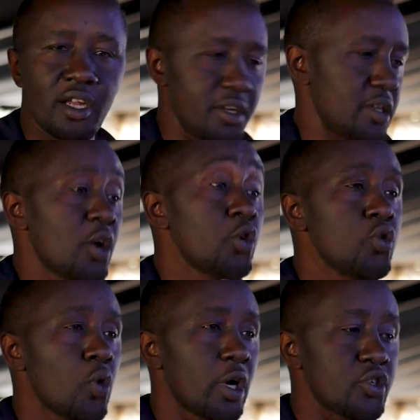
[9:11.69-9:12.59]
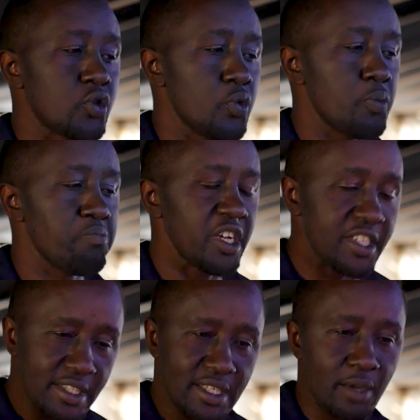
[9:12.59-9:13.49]
Now you are to
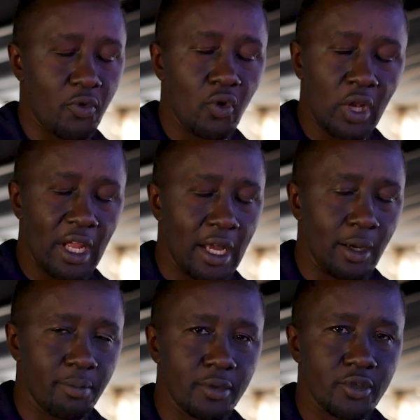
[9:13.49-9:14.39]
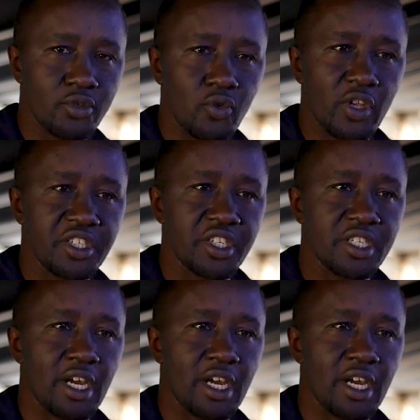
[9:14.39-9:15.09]
mix them all up so that it